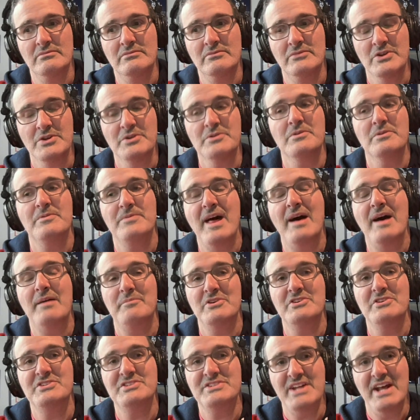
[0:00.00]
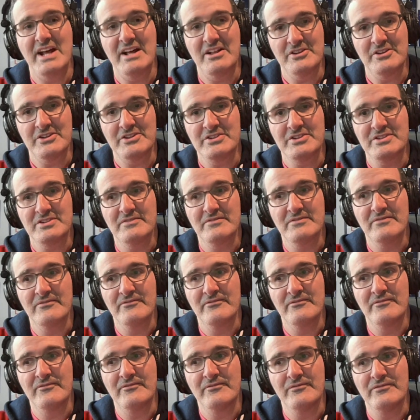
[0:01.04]
When you have that much talent,
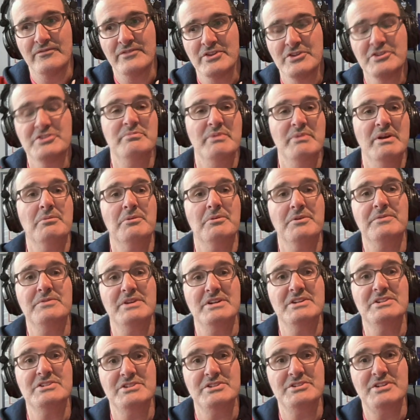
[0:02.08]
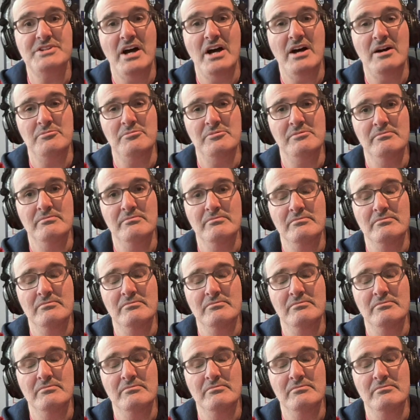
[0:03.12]
you should be able to finish the job.